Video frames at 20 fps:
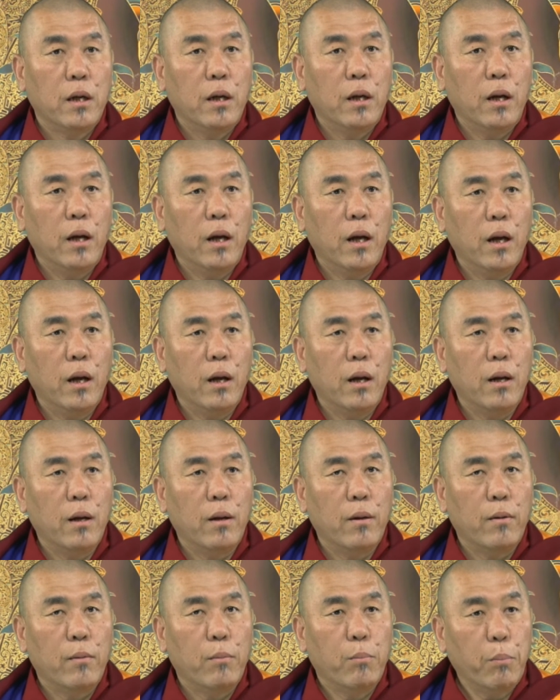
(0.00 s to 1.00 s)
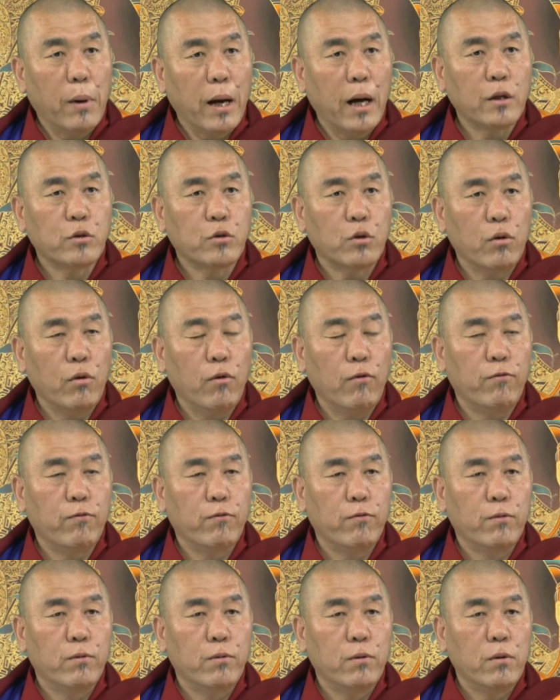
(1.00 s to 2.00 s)
part of
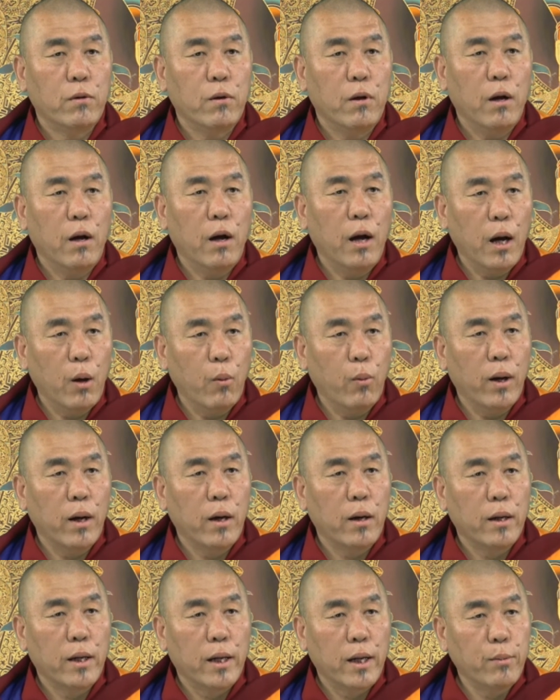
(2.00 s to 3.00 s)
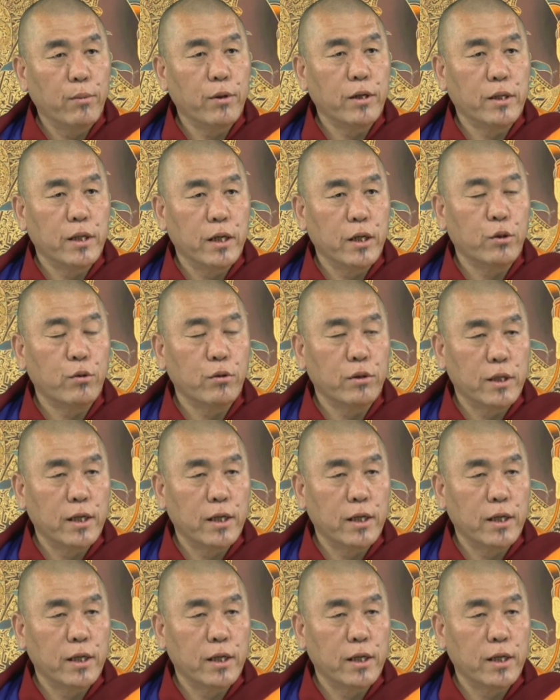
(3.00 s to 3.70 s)
our everyday to-day